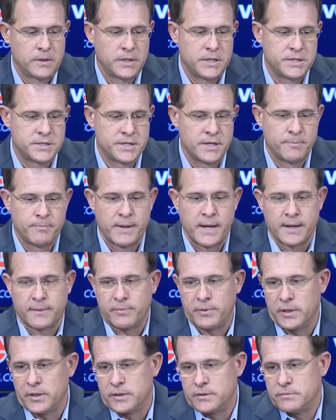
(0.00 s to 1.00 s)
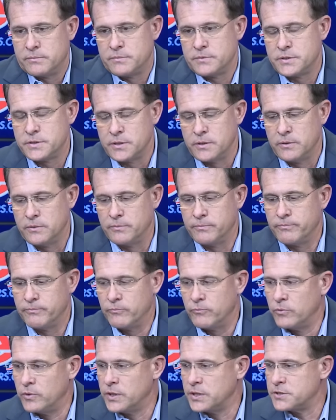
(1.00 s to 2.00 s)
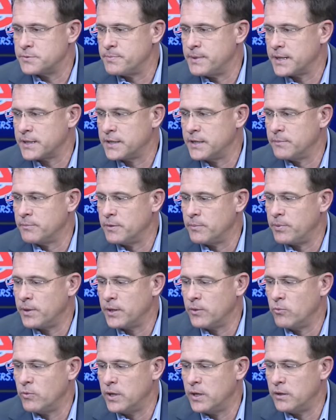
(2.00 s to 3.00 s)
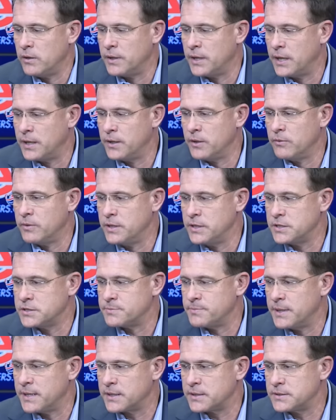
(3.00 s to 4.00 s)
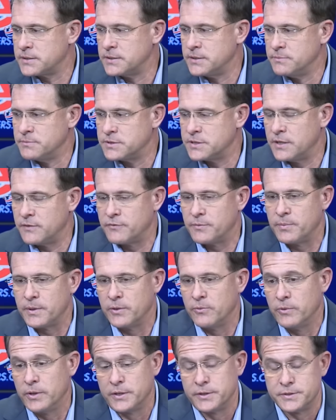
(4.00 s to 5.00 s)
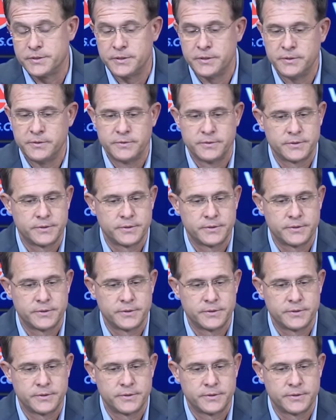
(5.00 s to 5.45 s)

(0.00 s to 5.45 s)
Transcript: He's an impact player, so we expect him to play well, and I know he expects himself to play well too.